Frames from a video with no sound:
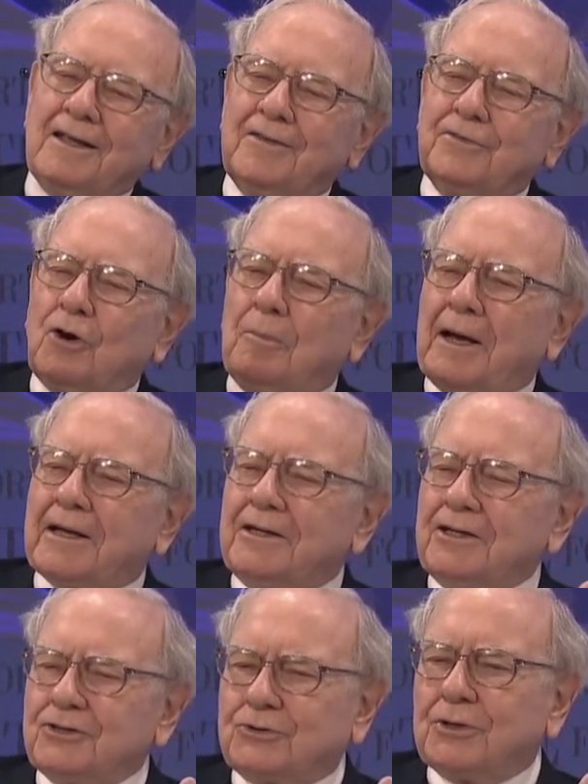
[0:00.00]
if you go back in
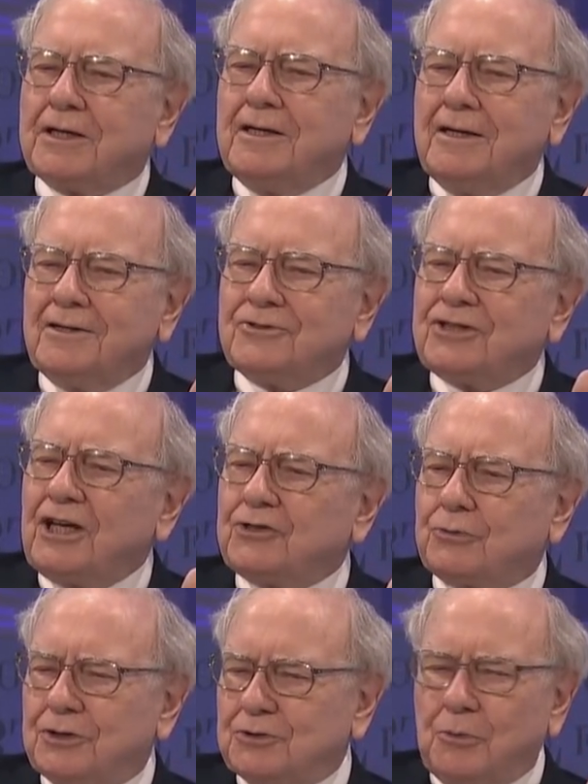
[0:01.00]
history,
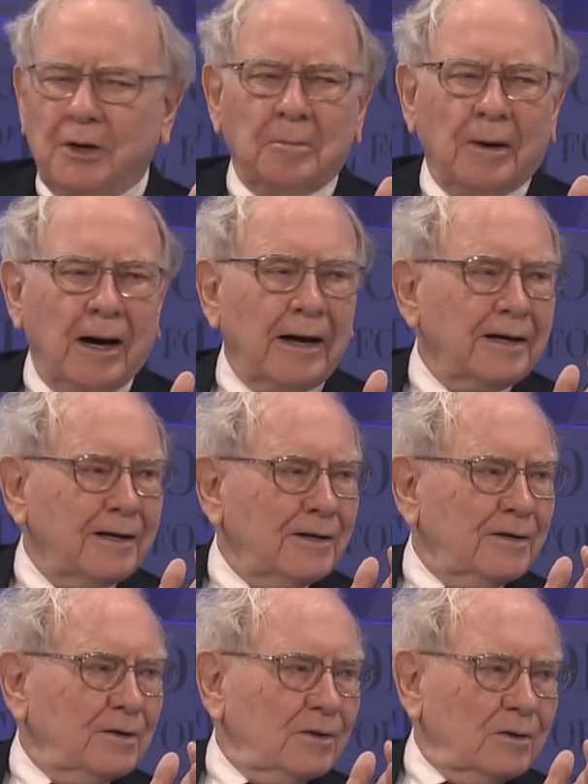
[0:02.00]
centuries went by
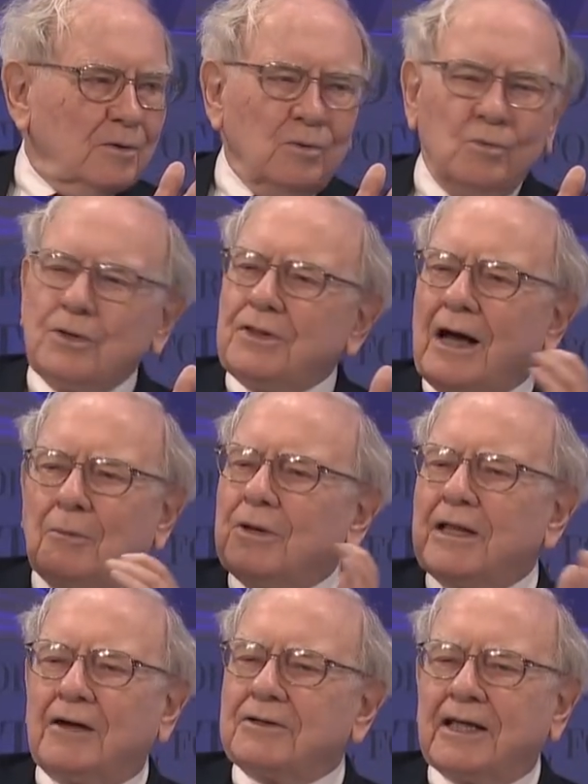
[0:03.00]
without,
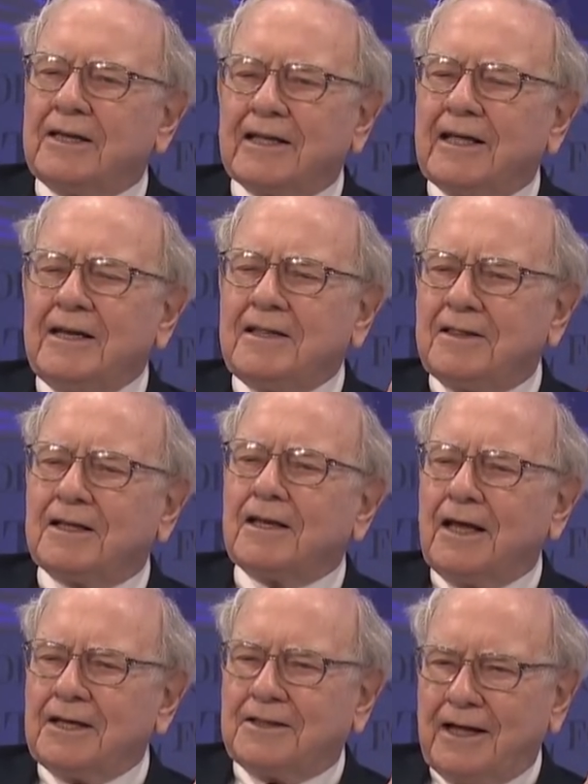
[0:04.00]
without getting anything
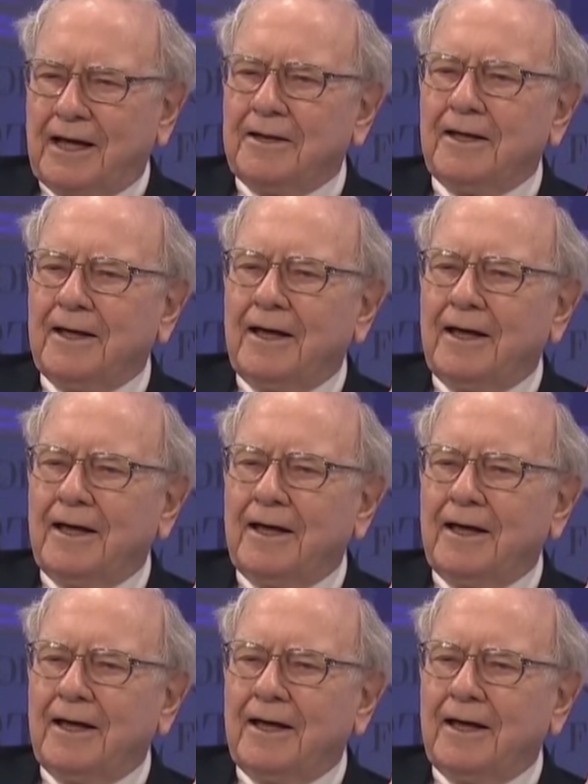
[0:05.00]
like that.